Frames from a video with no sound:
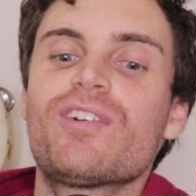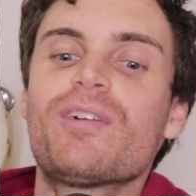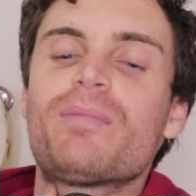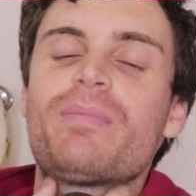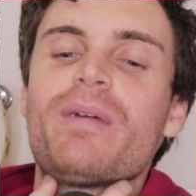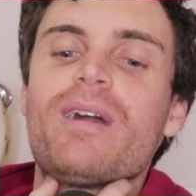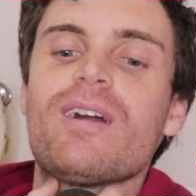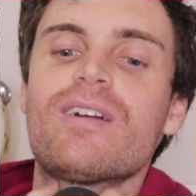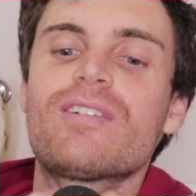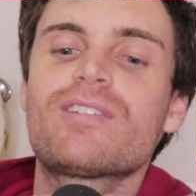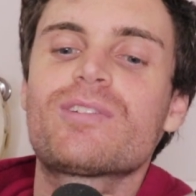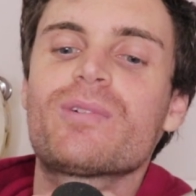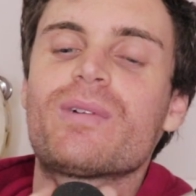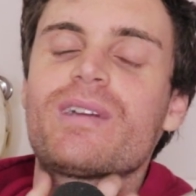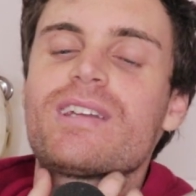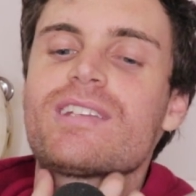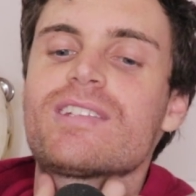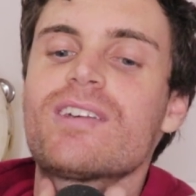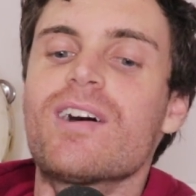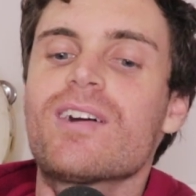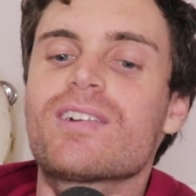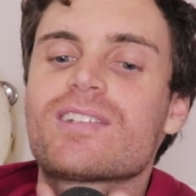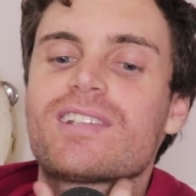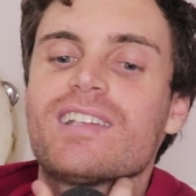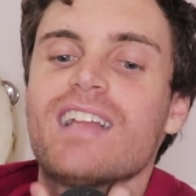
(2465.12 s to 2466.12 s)
a pair of sweaty
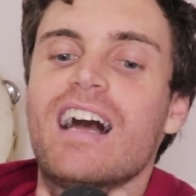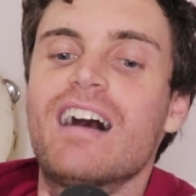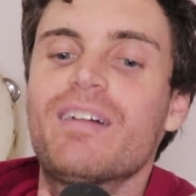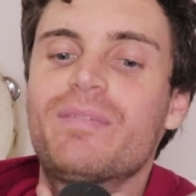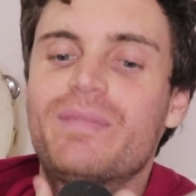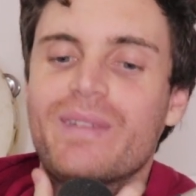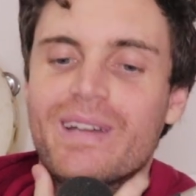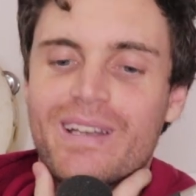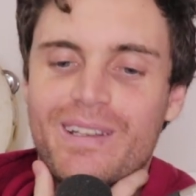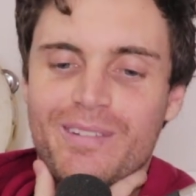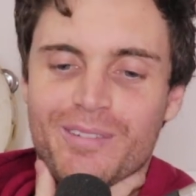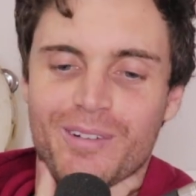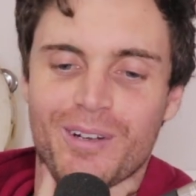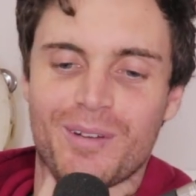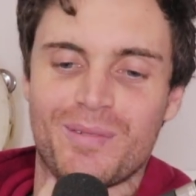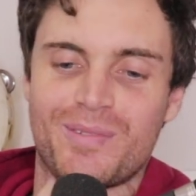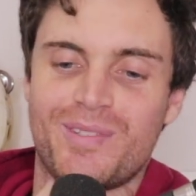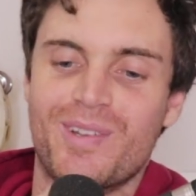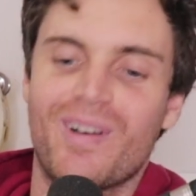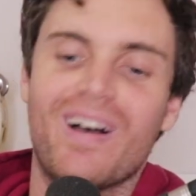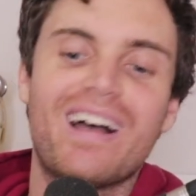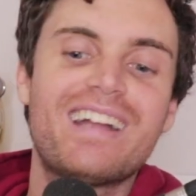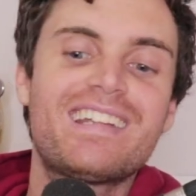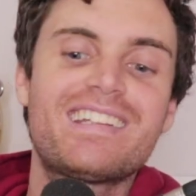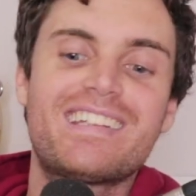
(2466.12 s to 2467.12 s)
socks, laughed me out of the room.
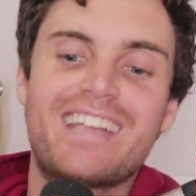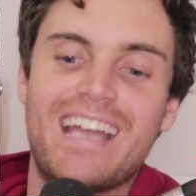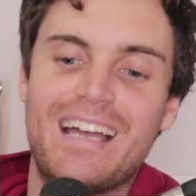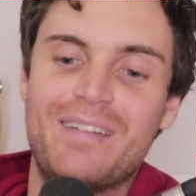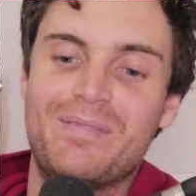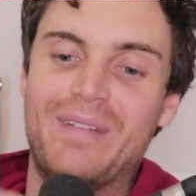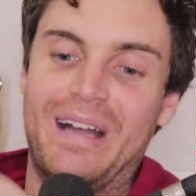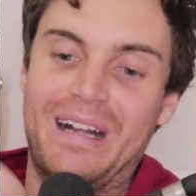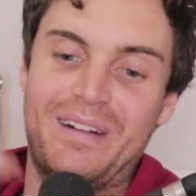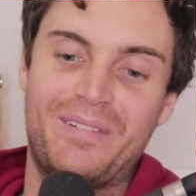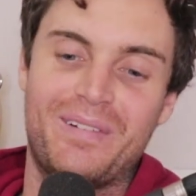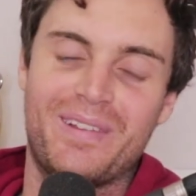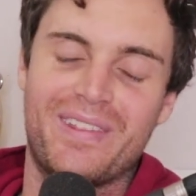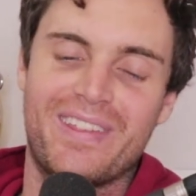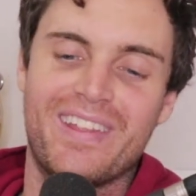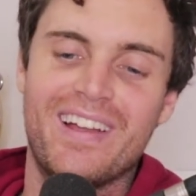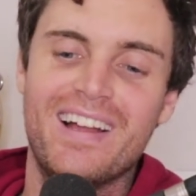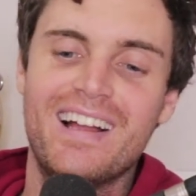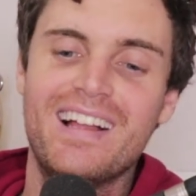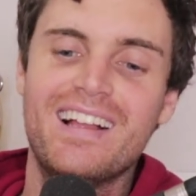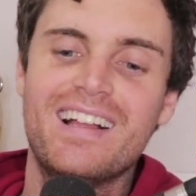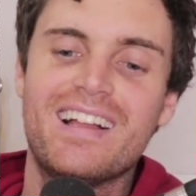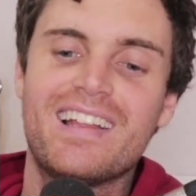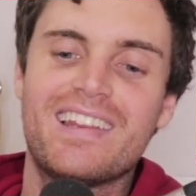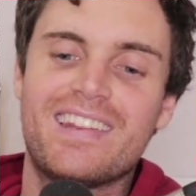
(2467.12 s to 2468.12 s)
So I came back with
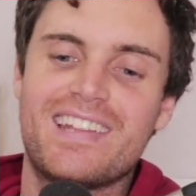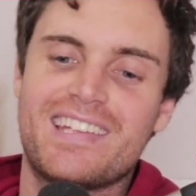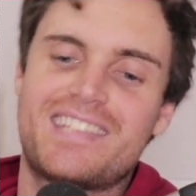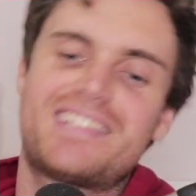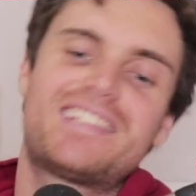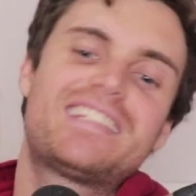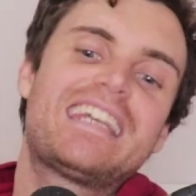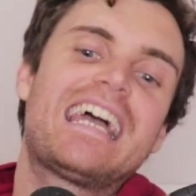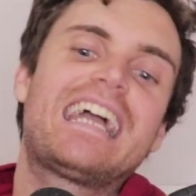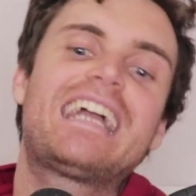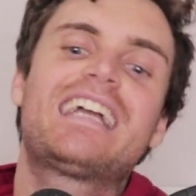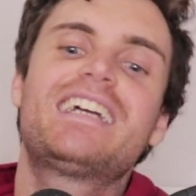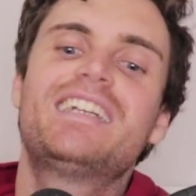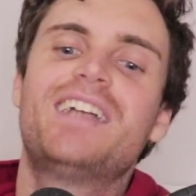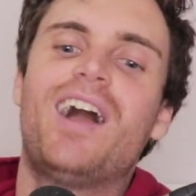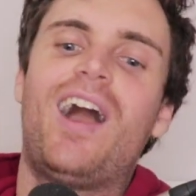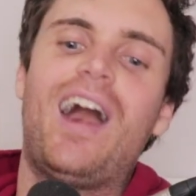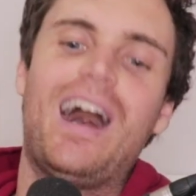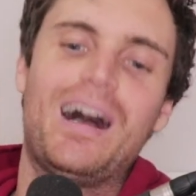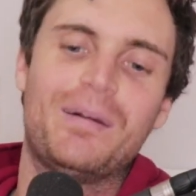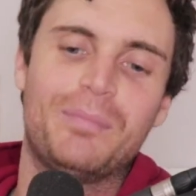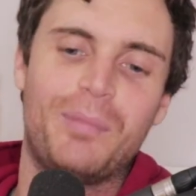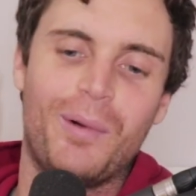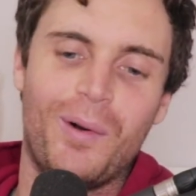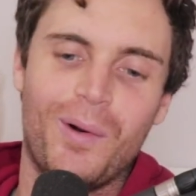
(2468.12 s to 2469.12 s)
the second
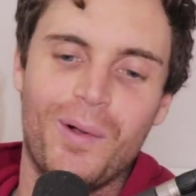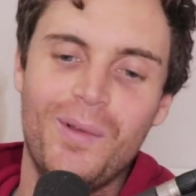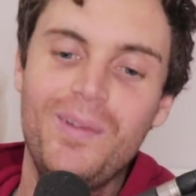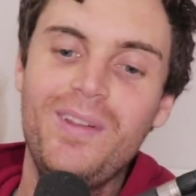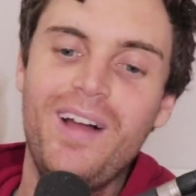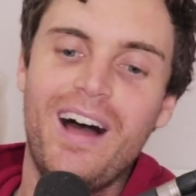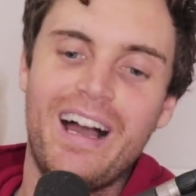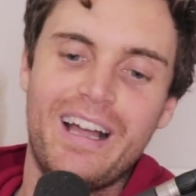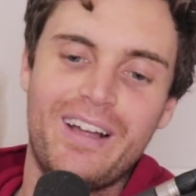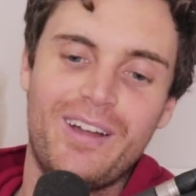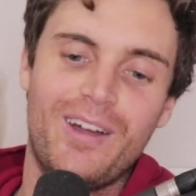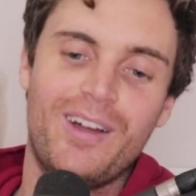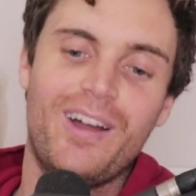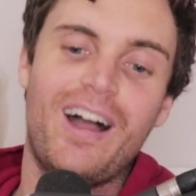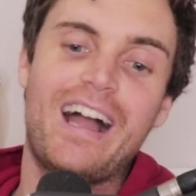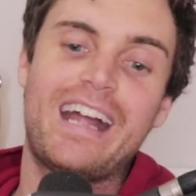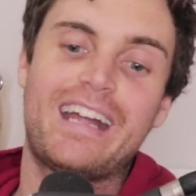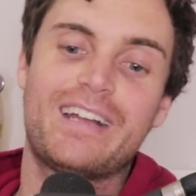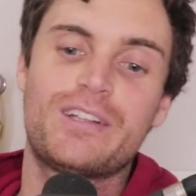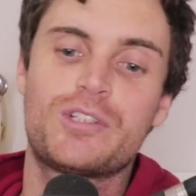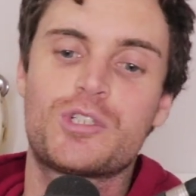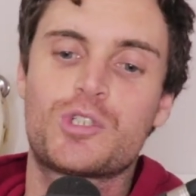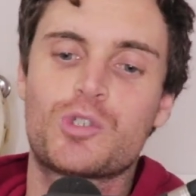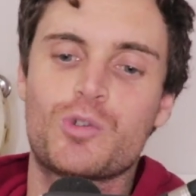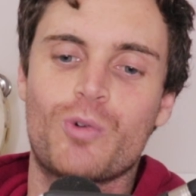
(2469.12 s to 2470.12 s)
highball. I go, I
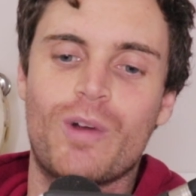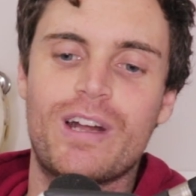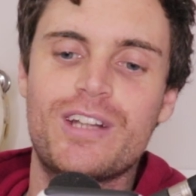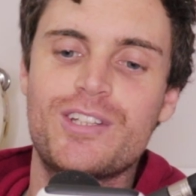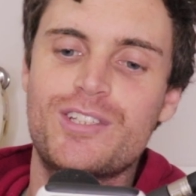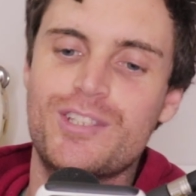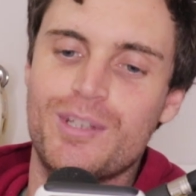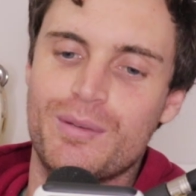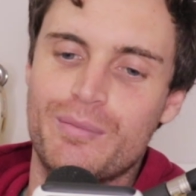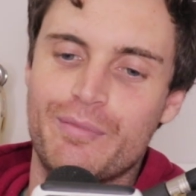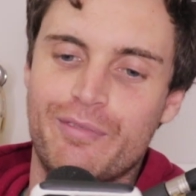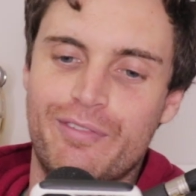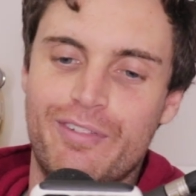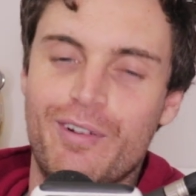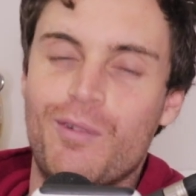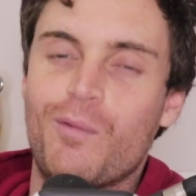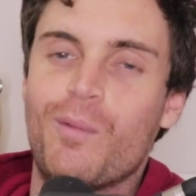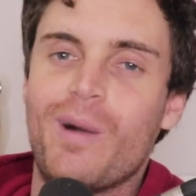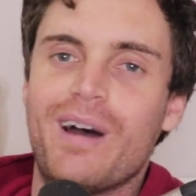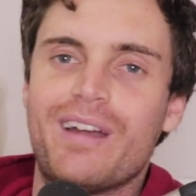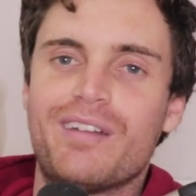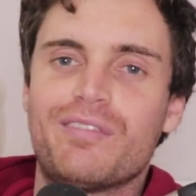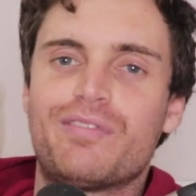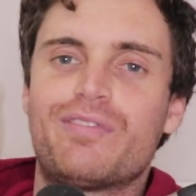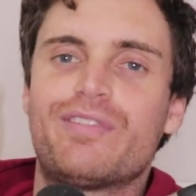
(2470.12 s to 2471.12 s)
can drench him for
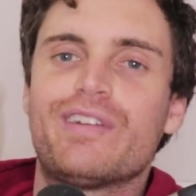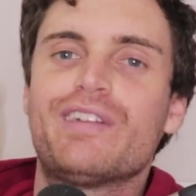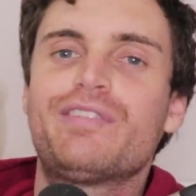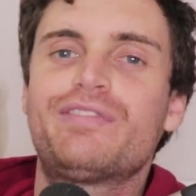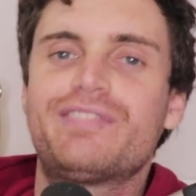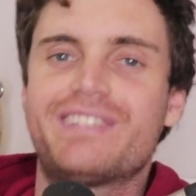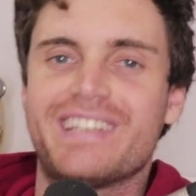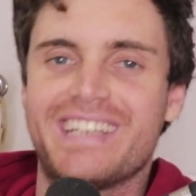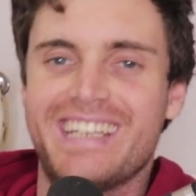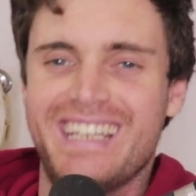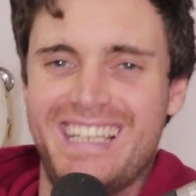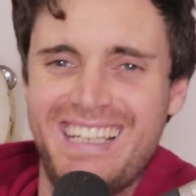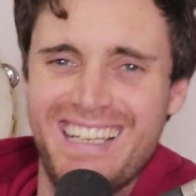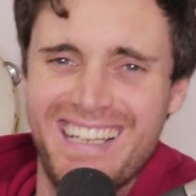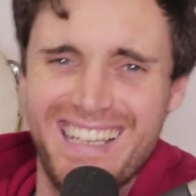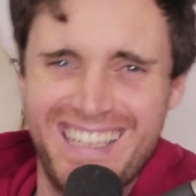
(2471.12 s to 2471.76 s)
150.